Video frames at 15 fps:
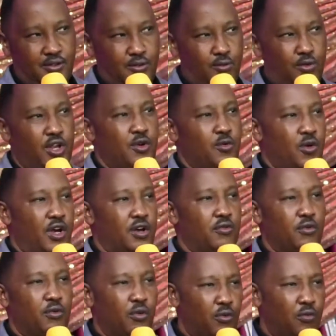When one,
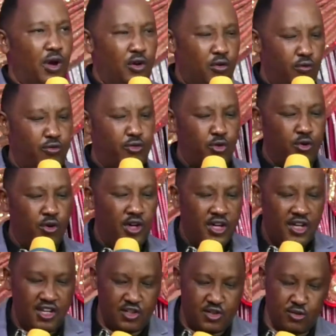one of you
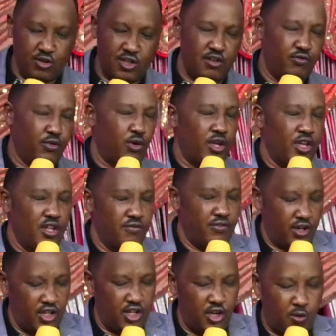is not evil,
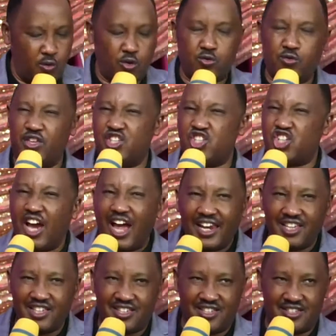even equal to the
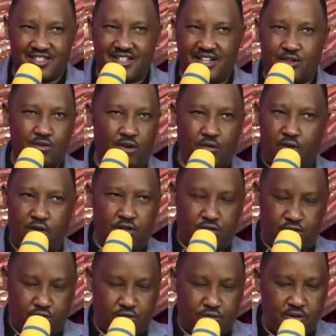challenges that you are going
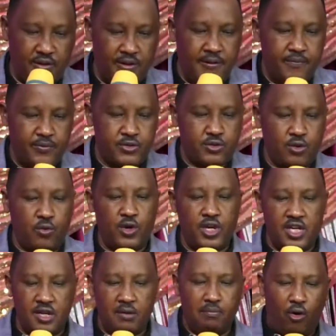through. So
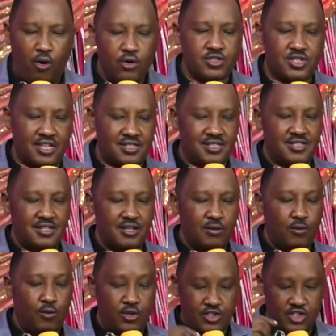when Moses
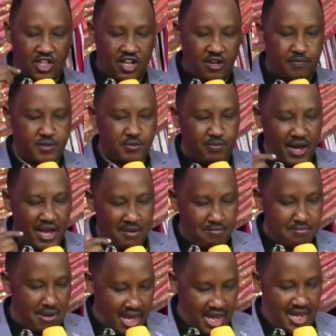was helped by
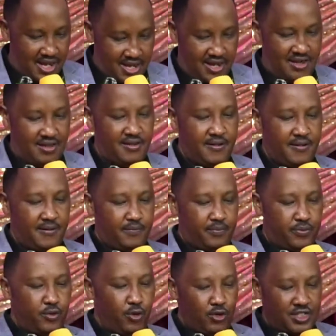men,
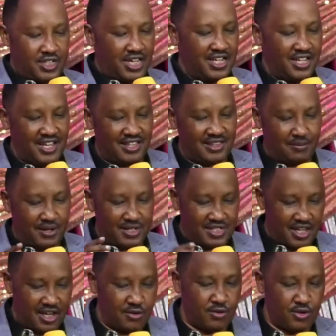not any other but
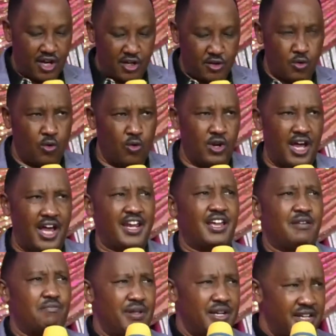Aaron and Hur. And
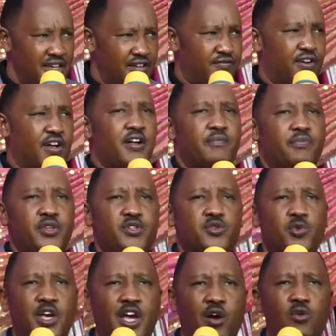I believe these
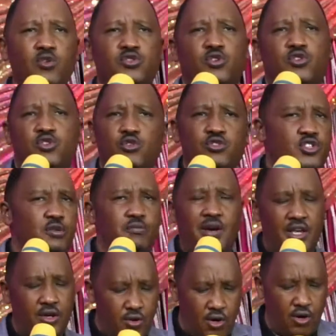were also chosen
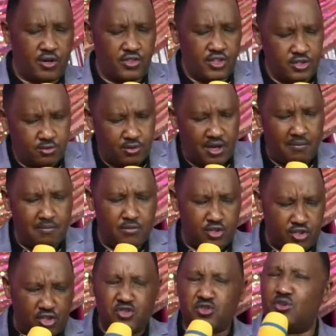by God. These were
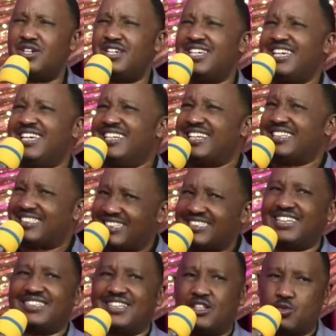seasoned
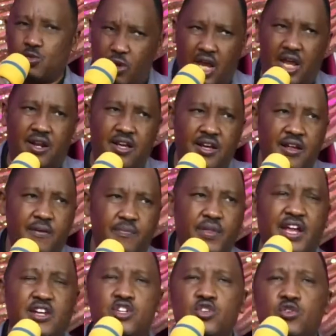intercessors as well
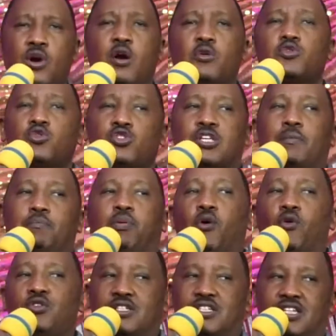that knew how to
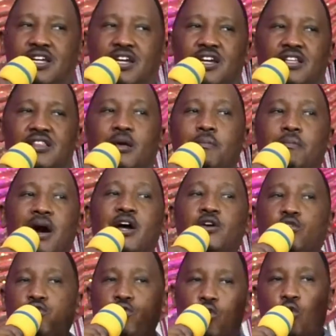support the man
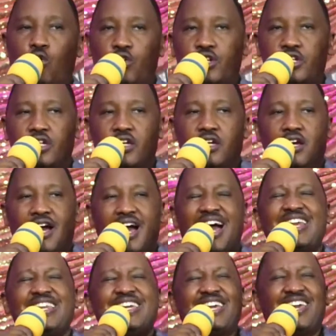of God.
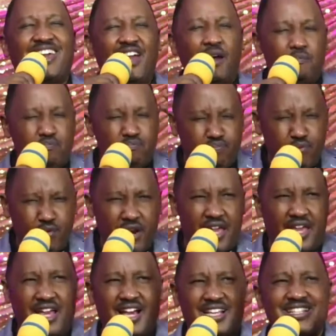And he kept
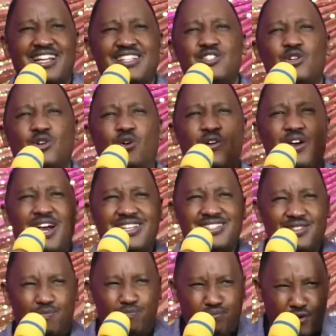praying. And as long
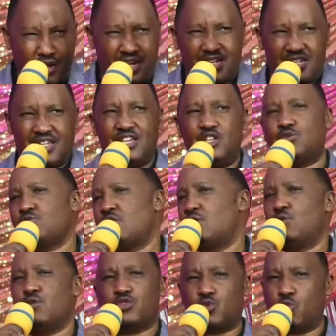as he prayed, Israel
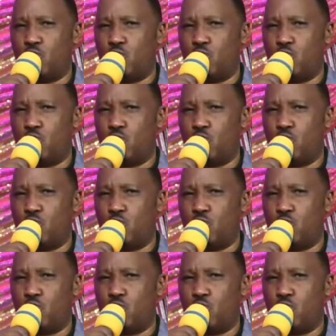was